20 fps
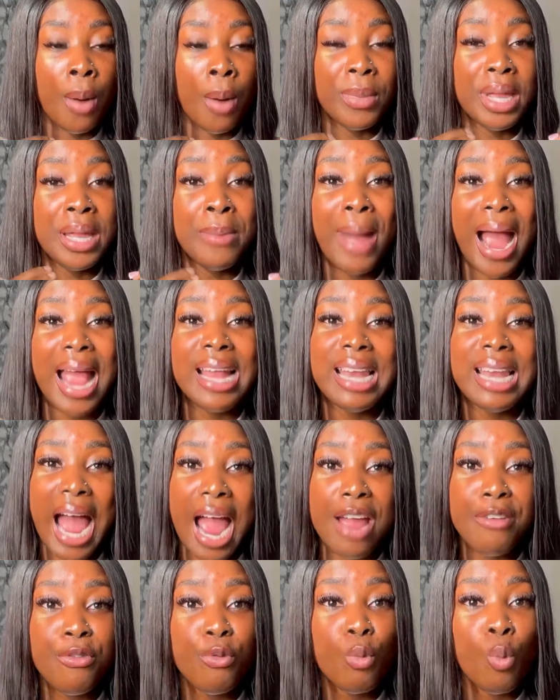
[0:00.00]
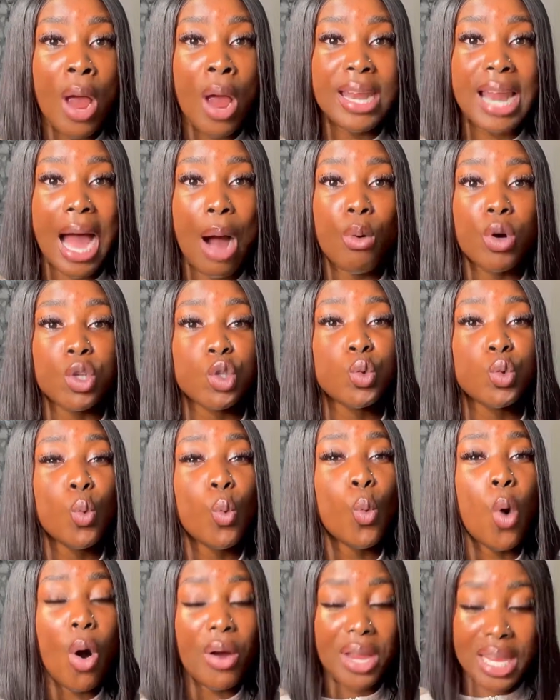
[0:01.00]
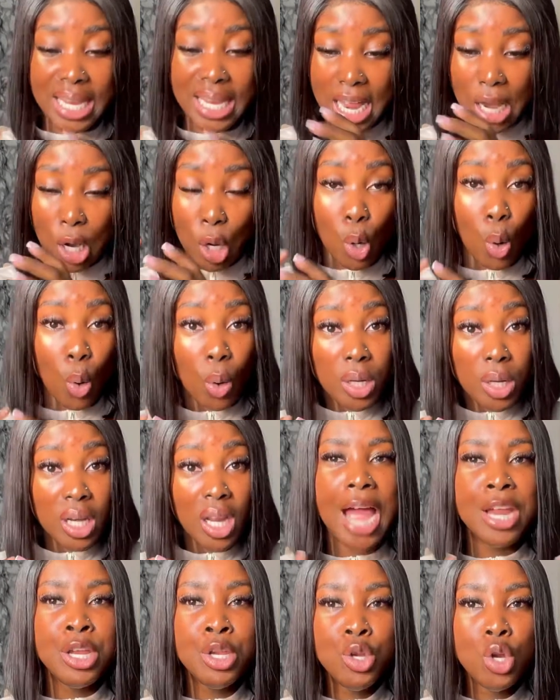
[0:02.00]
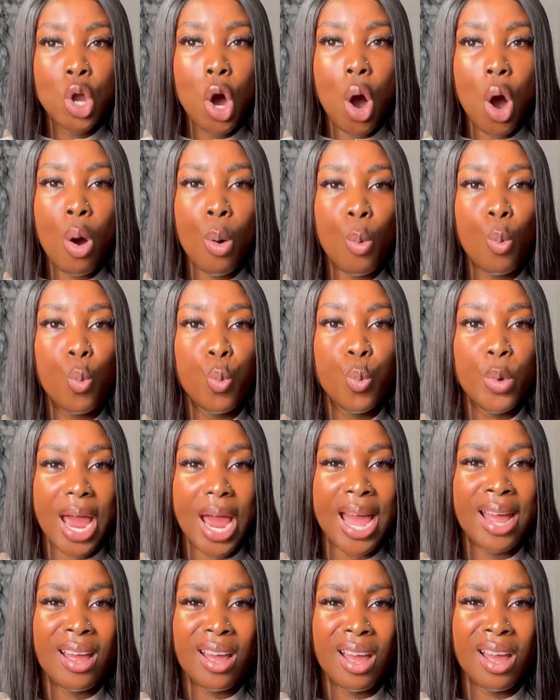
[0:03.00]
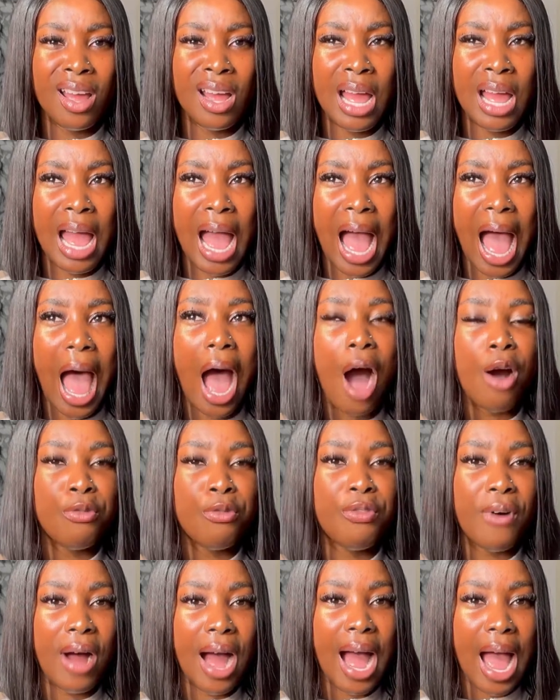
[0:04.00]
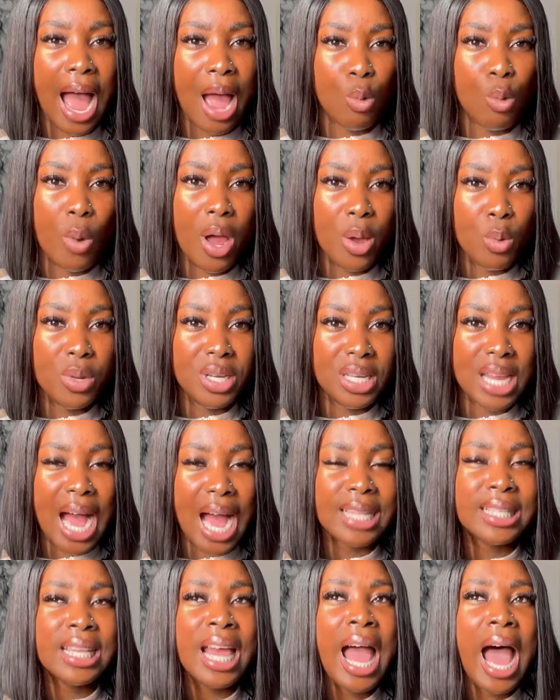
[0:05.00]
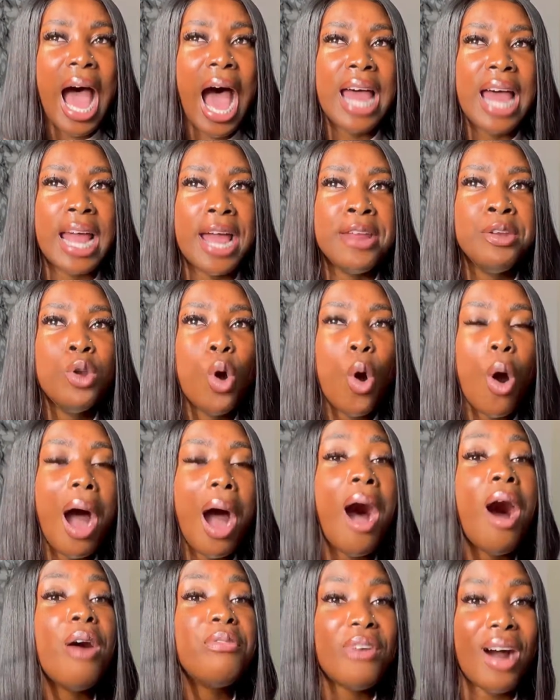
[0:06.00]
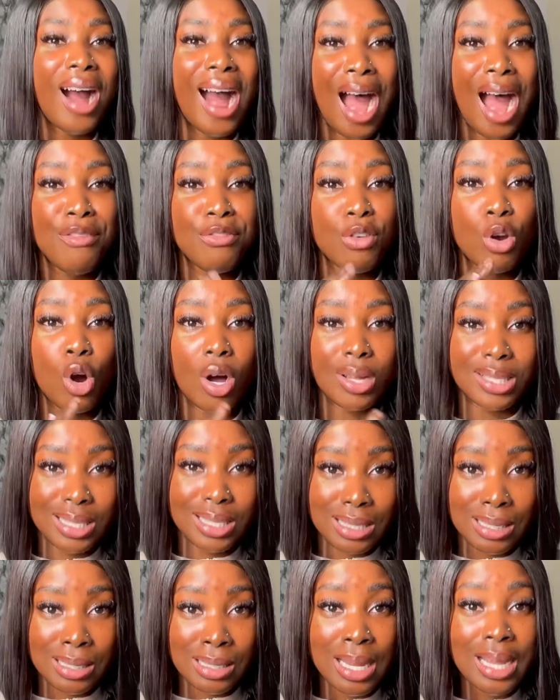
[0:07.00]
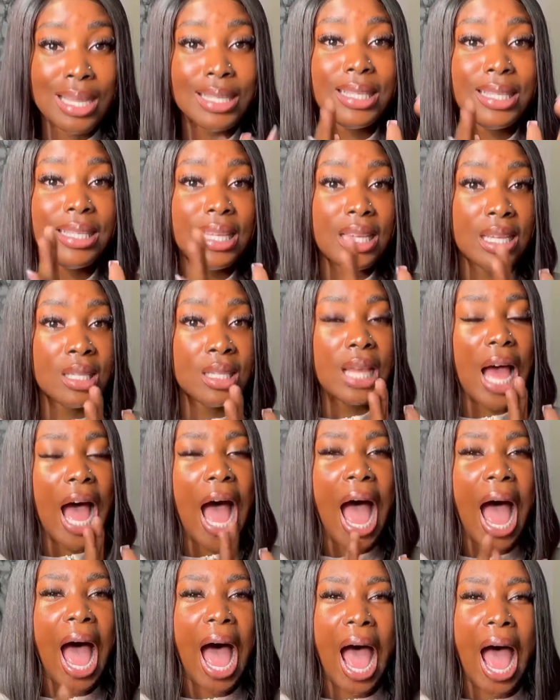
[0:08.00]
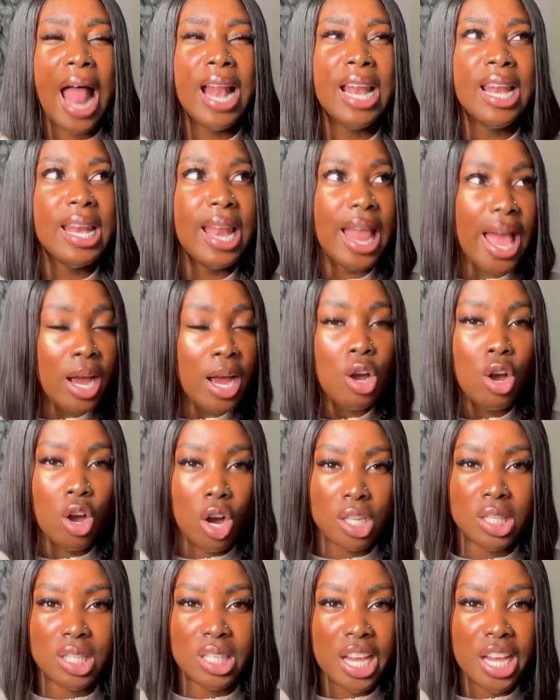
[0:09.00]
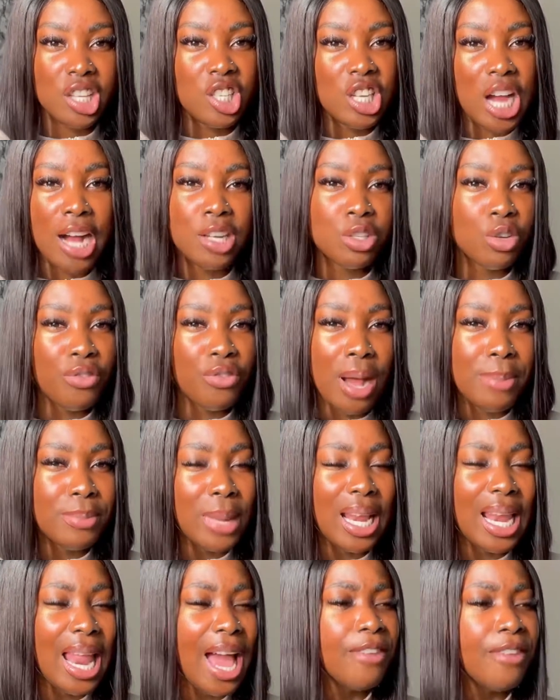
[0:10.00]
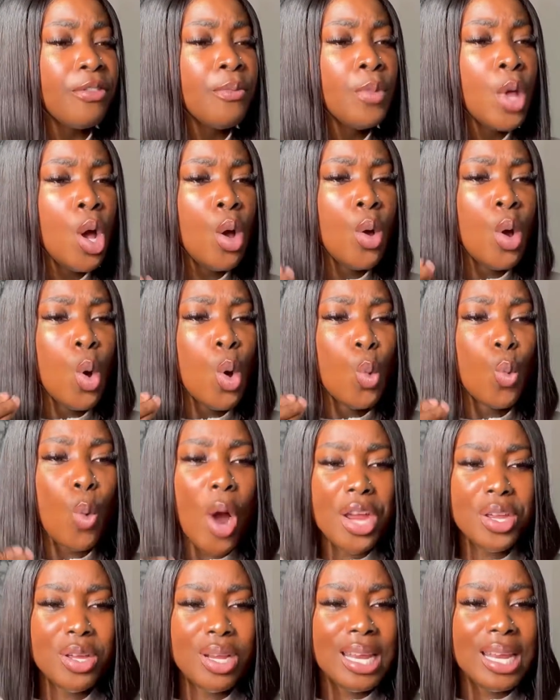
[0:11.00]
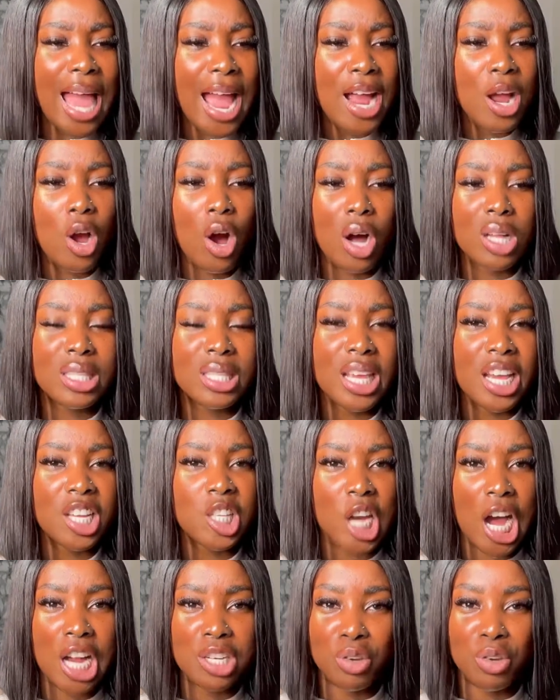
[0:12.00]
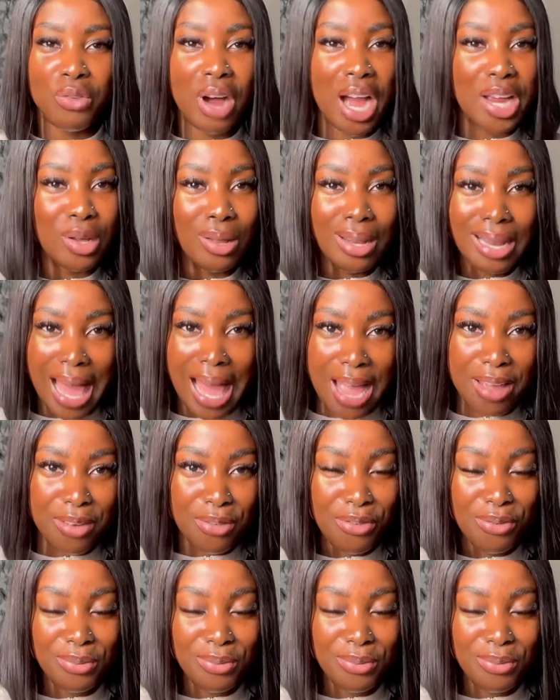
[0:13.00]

in my life when I was walking alone. I know how far I went with that, and I know how far I've gotten since I let God take charge over my life. When you let God take charge over your life,